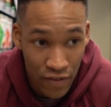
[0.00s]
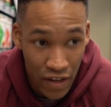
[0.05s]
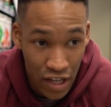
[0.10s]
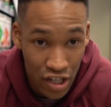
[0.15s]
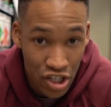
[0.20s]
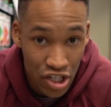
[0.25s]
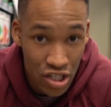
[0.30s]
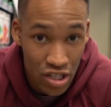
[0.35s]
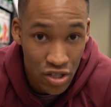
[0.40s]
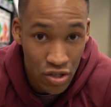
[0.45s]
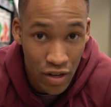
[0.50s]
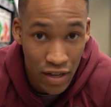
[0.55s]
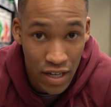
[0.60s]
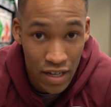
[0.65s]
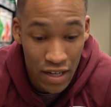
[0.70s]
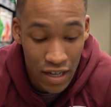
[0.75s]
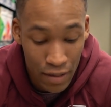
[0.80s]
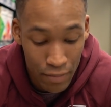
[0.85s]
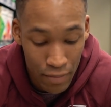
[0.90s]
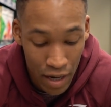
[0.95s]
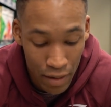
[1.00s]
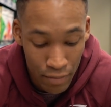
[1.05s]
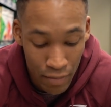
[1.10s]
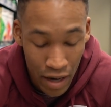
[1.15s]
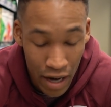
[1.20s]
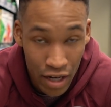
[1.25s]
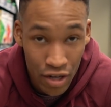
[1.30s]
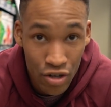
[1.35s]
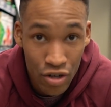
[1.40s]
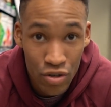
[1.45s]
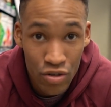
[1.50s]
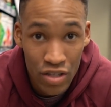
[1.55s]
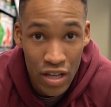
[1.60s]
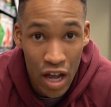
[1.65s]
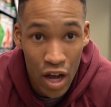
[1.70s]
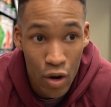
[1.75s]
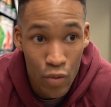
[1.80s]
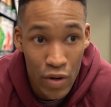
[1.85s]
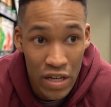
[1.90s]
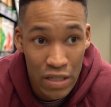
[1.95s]
veggies so I can get my micros
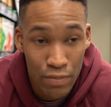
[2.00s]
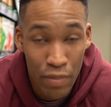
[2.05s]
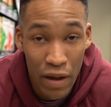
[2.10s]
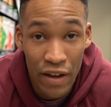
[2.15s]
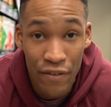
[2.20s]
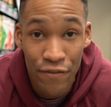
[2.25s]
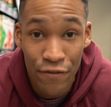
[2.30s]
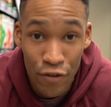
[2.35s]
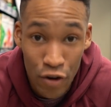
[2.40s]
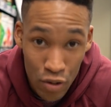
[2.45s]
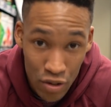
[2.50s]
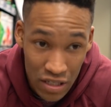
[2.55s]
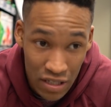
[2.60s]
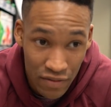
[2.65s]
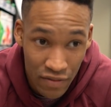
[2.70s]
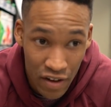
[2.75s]
I always buy frozen